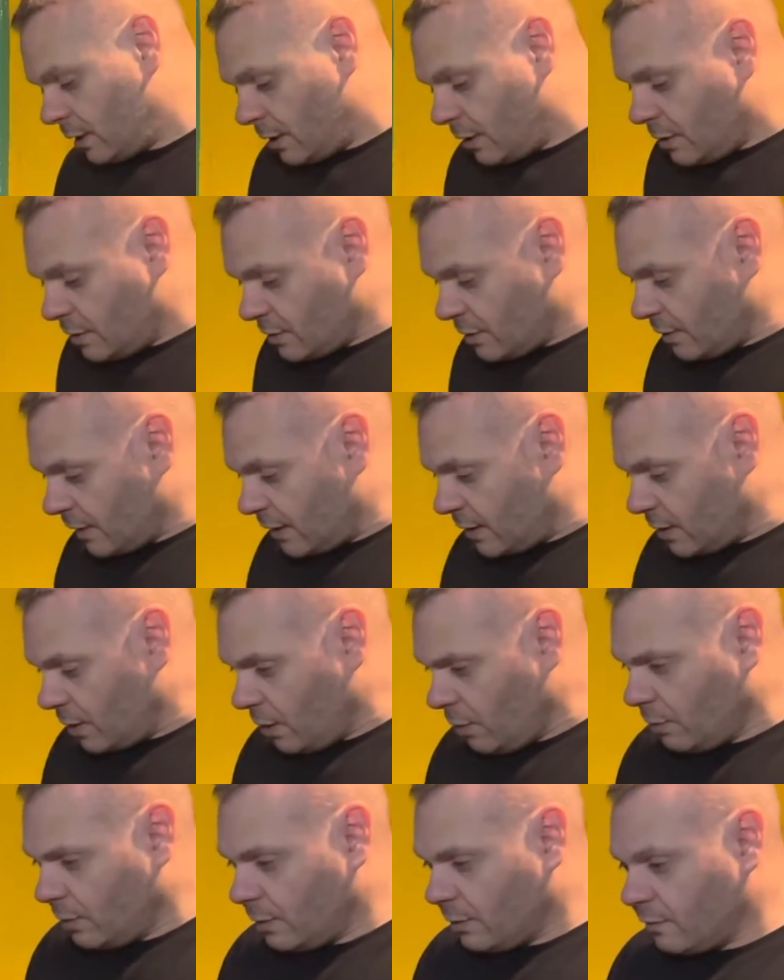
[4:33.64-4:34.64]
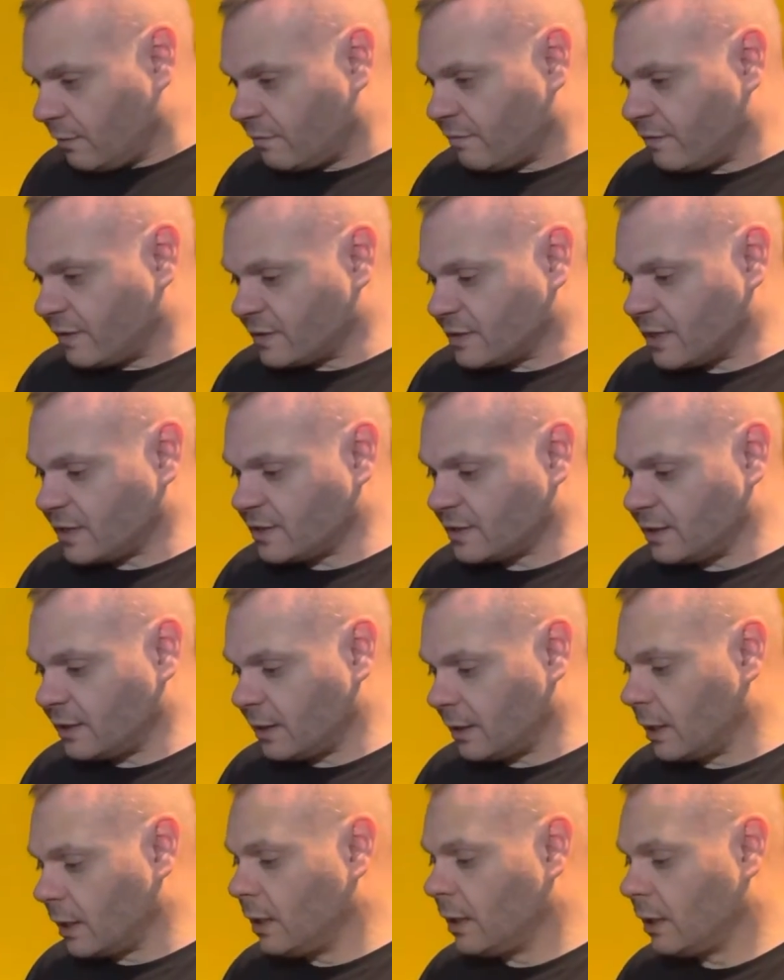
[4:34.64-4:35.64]
So there you go, the
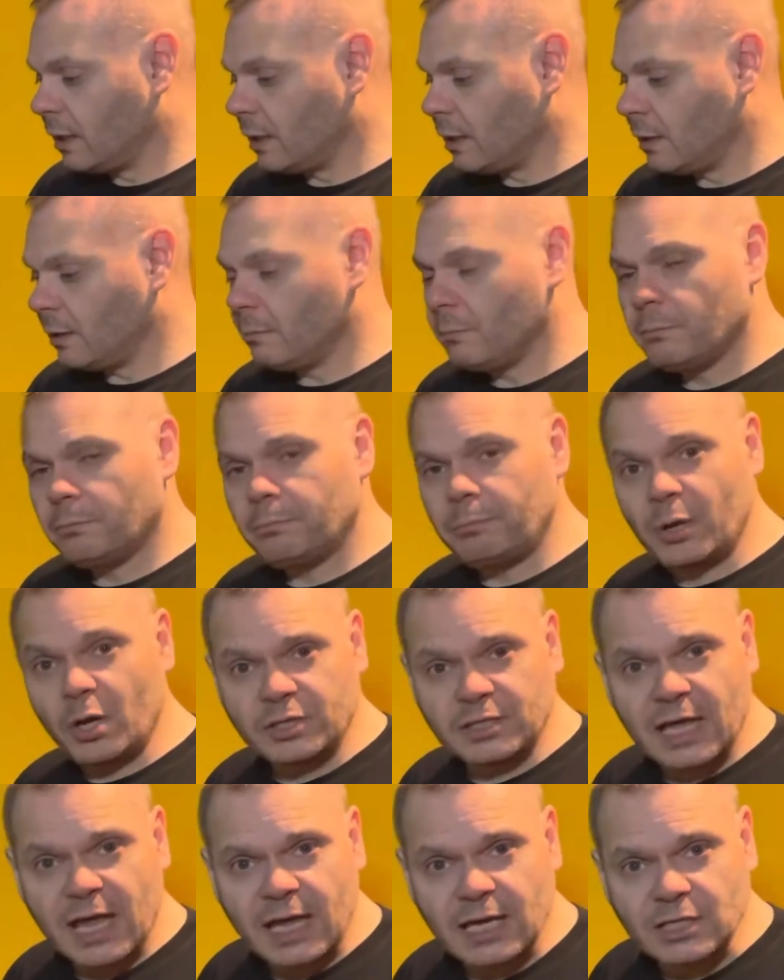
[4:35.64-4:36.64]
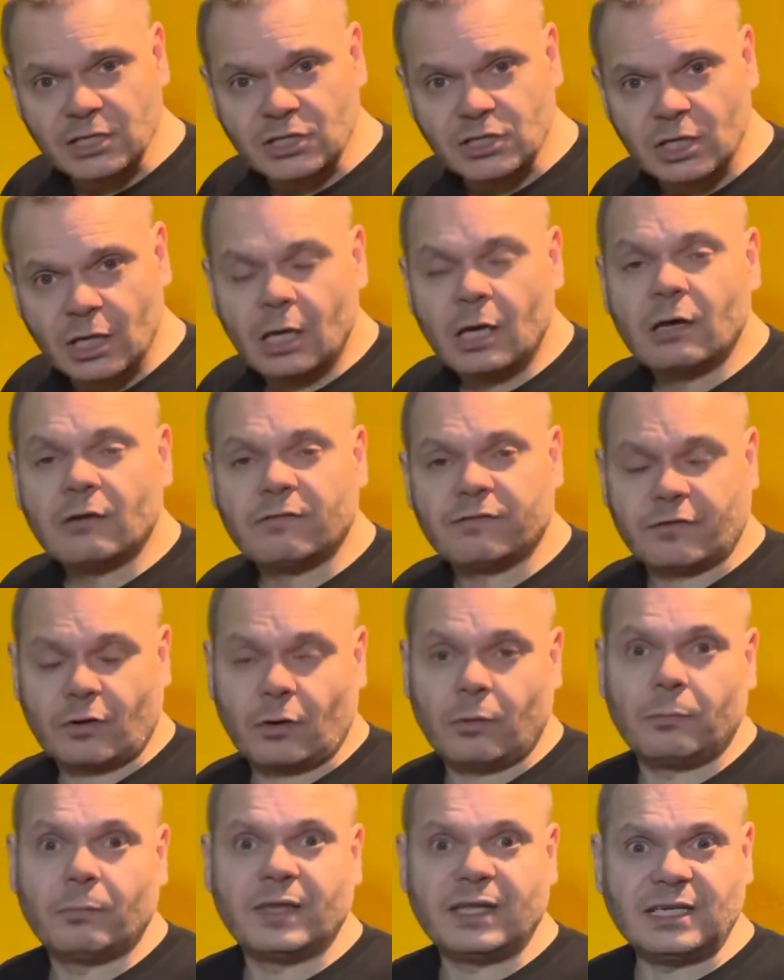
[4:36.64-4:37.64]
fantastic birdcage
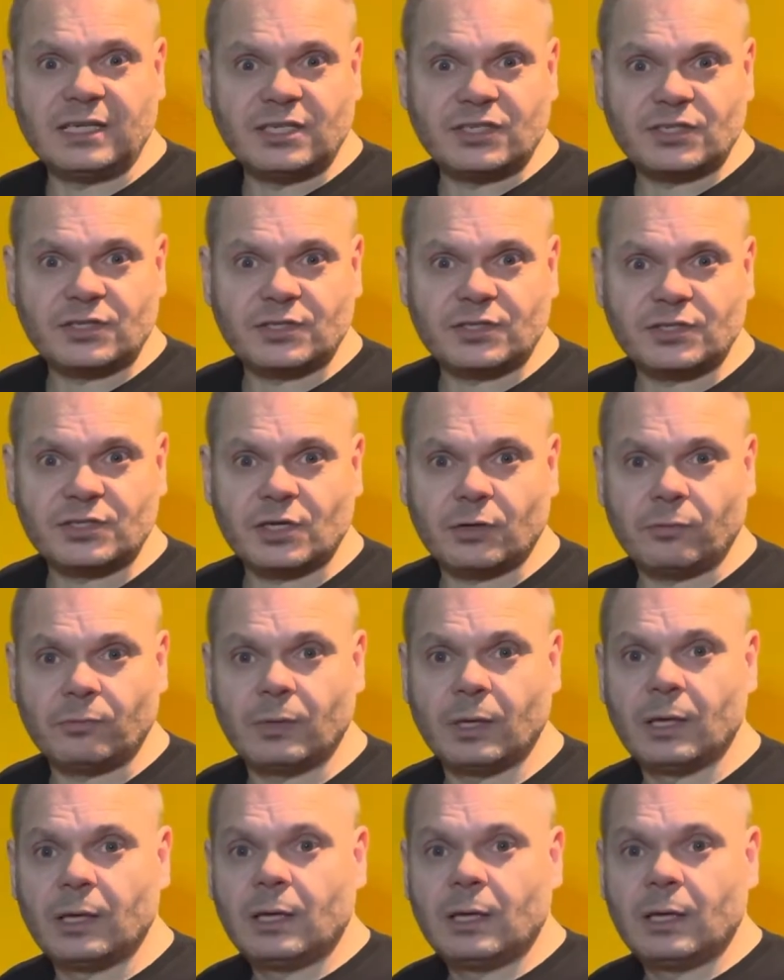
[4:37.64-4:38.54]
from the Eastern Zone.